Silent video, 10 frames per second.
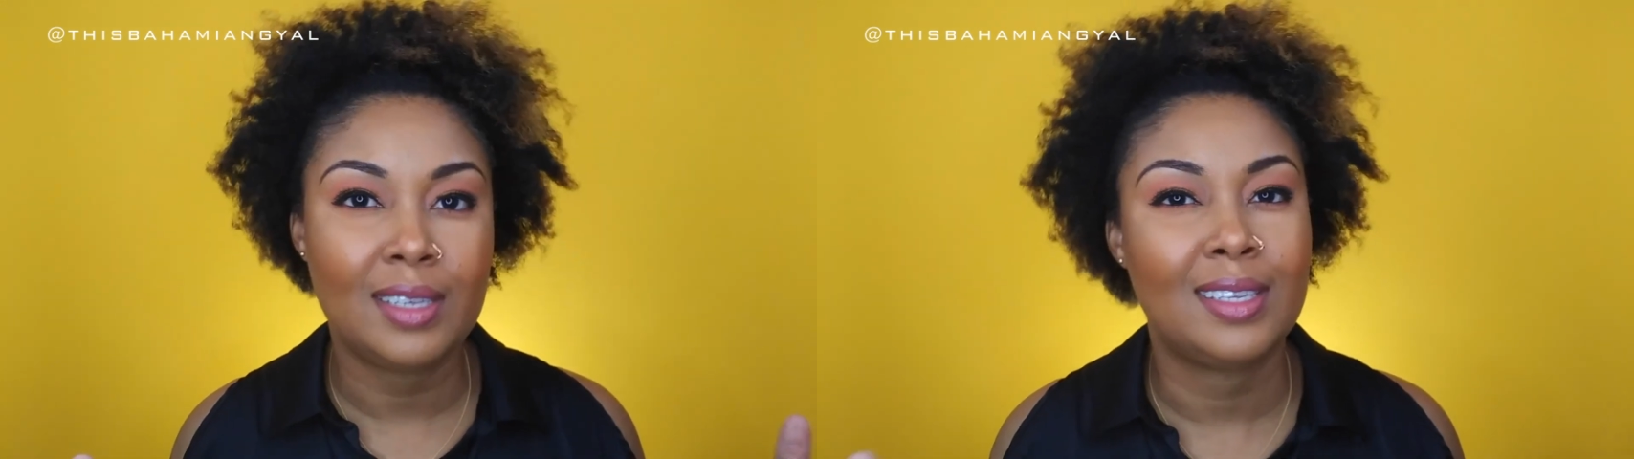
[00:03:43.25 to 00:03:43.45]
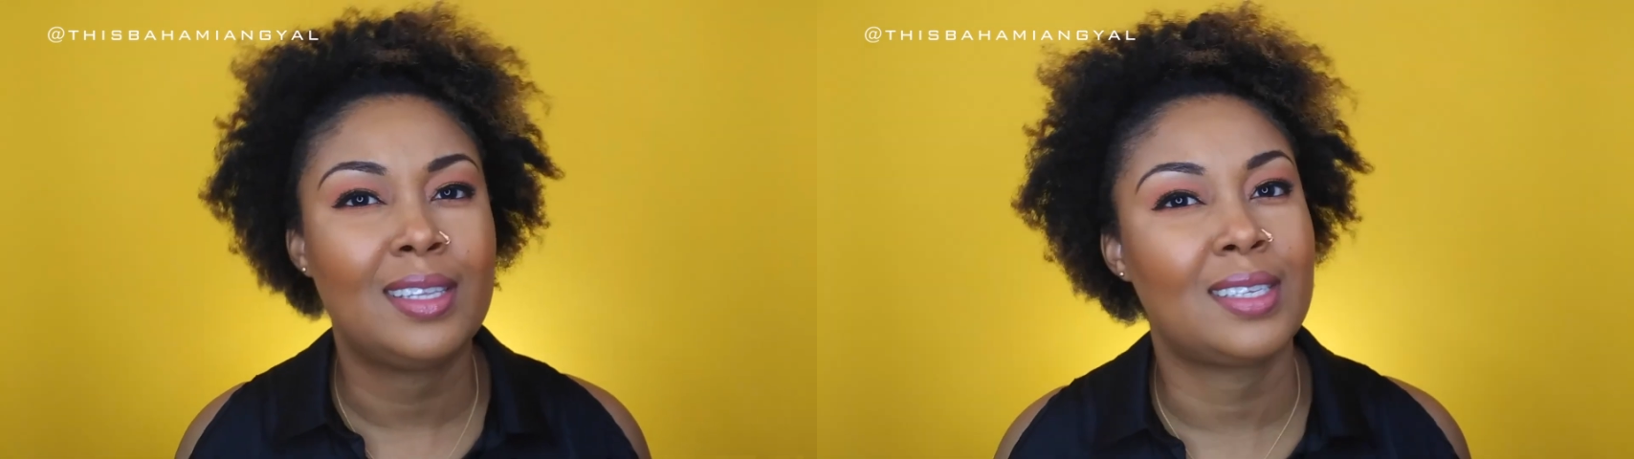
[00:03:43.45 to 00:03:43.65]

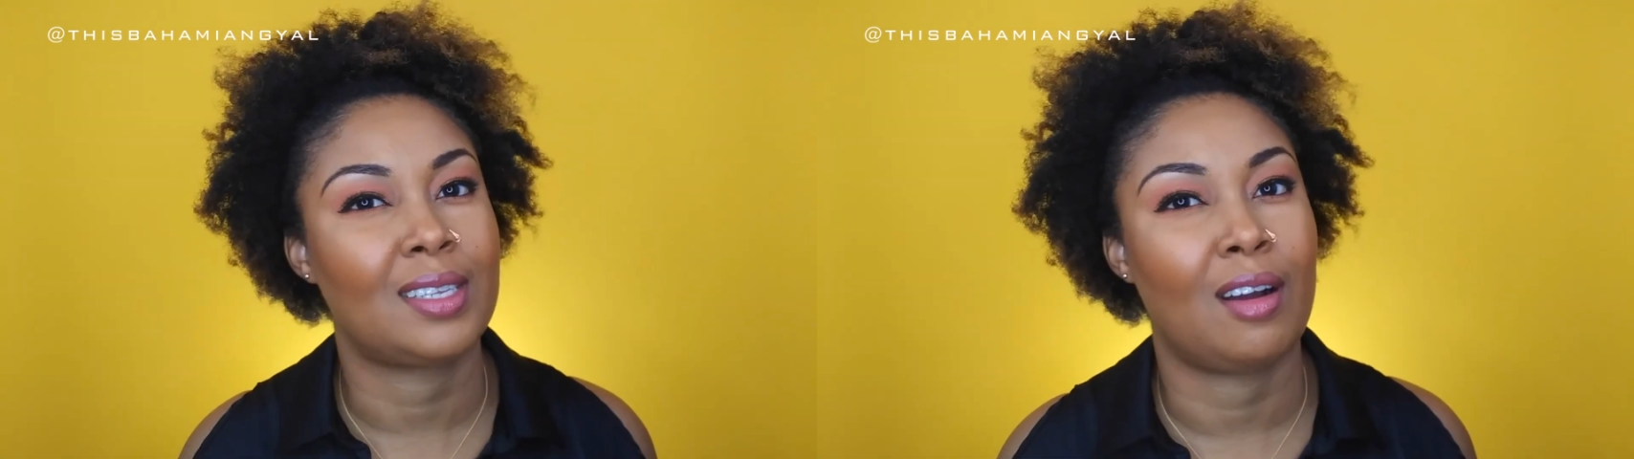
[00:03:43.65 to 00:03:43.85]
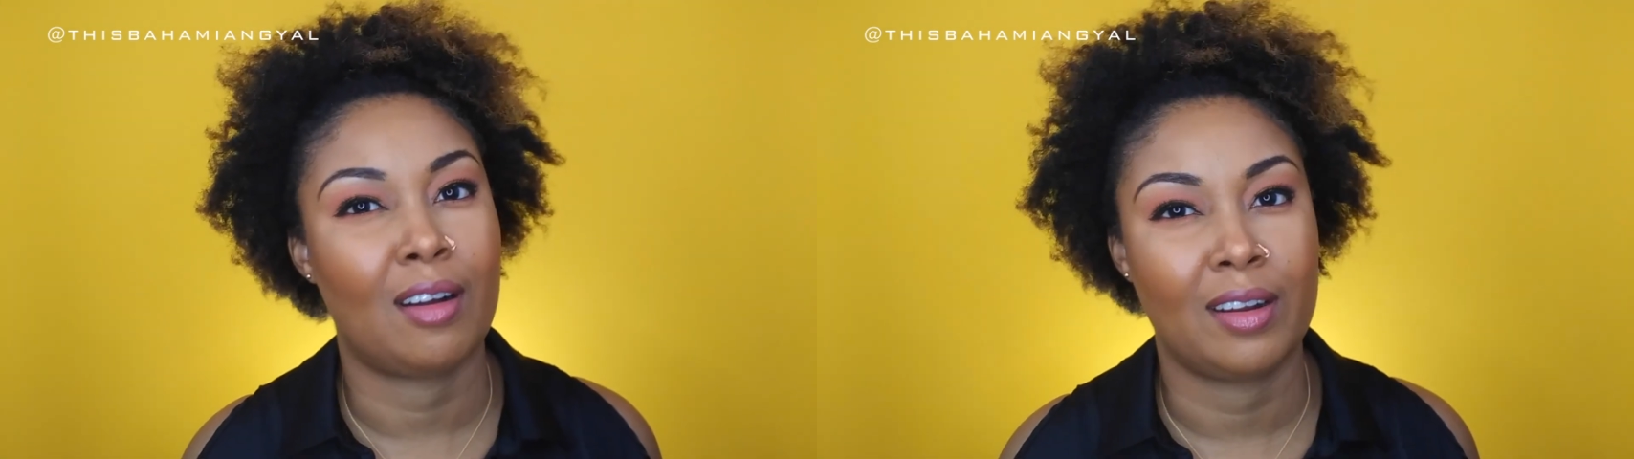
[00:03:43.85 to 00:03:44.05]
See, this is
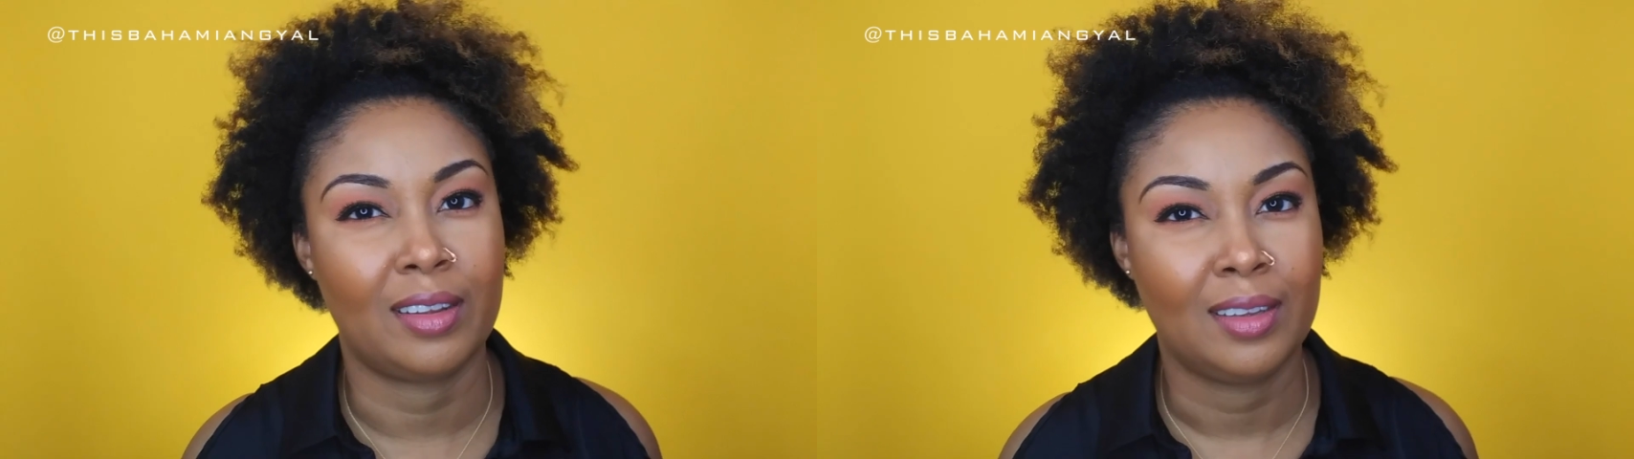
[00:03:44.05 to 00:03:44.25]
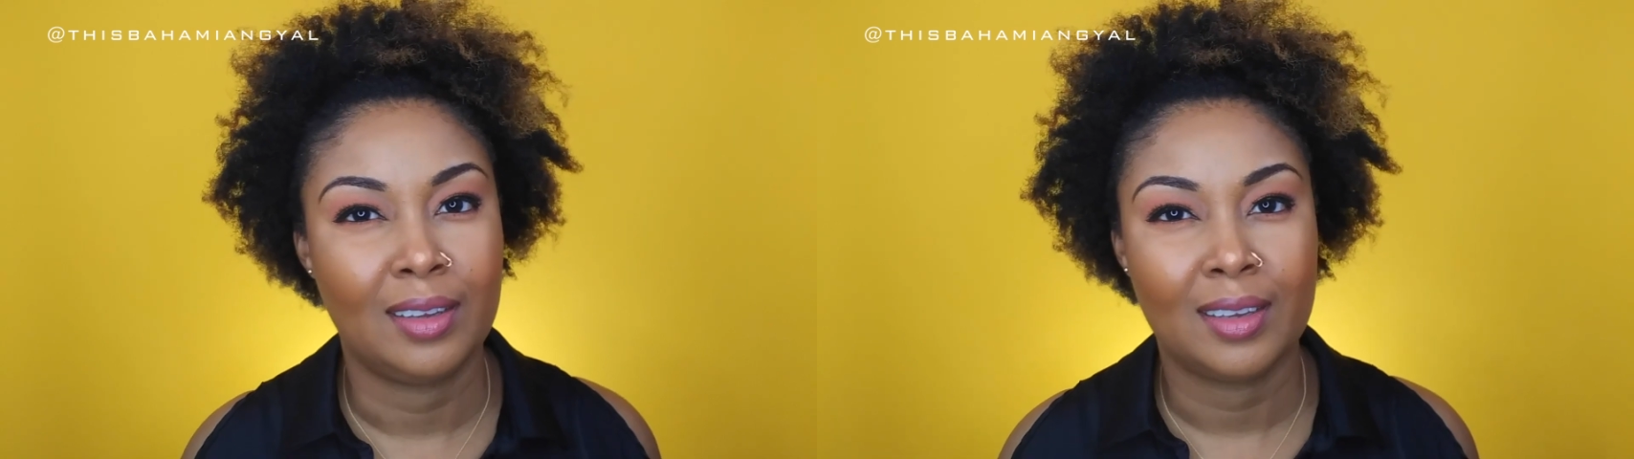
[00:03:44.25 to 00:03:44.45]
hard
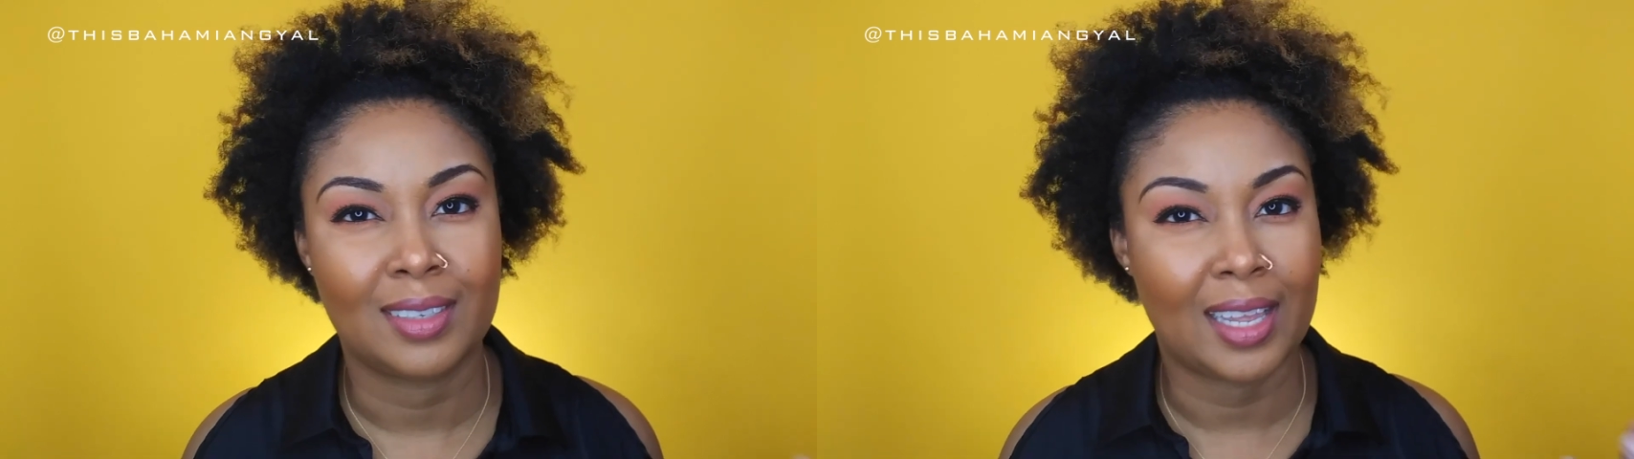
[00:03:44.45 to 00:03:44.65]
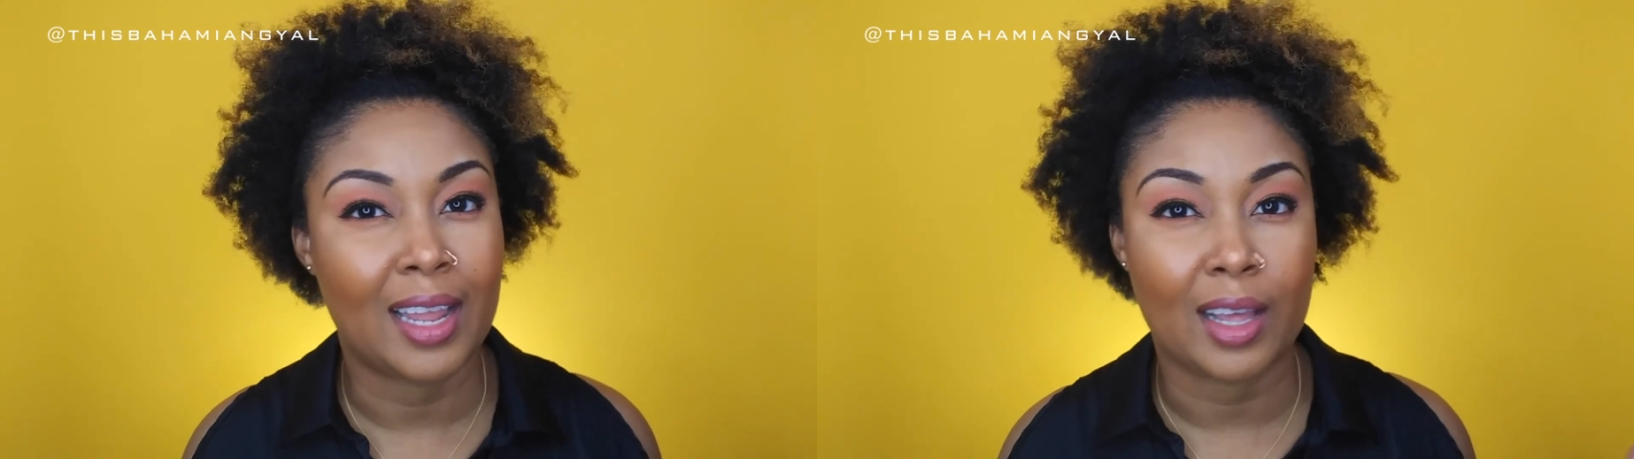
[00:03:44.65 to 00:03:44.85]
because
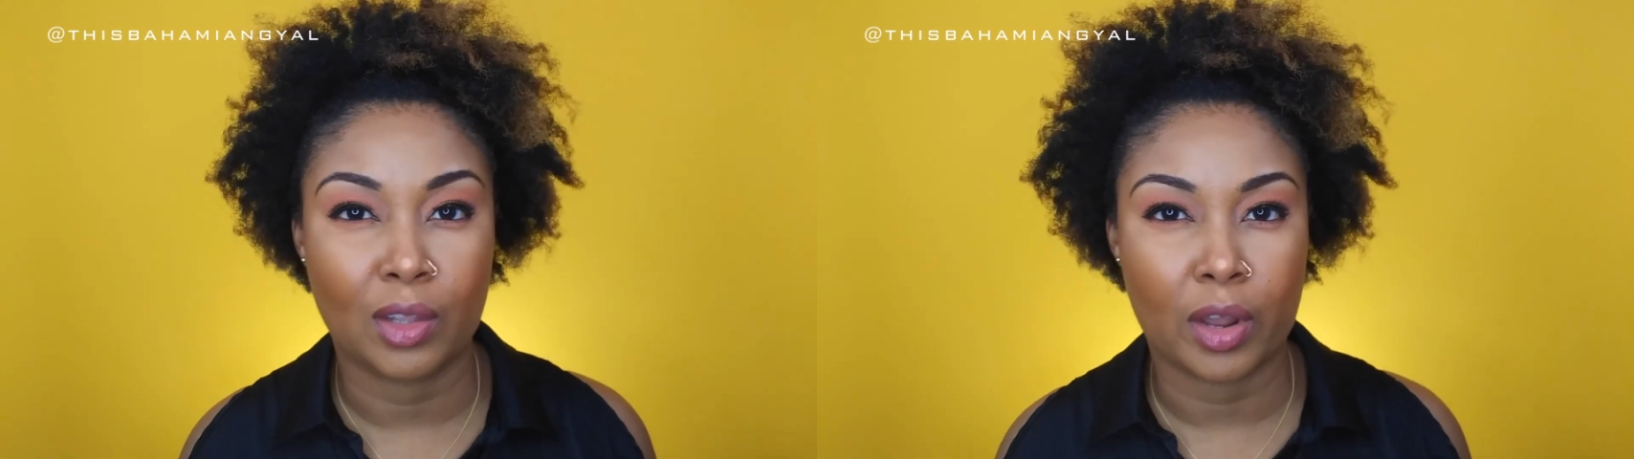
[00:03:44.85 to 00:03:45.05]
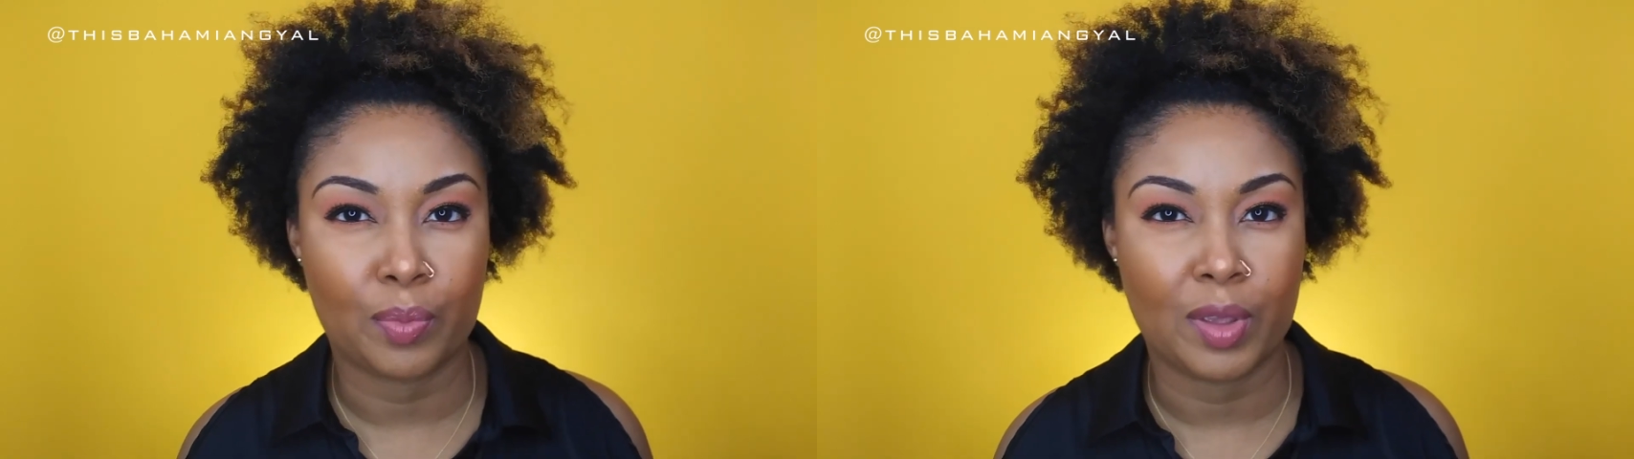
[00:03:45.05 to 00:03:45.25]
I like a lot of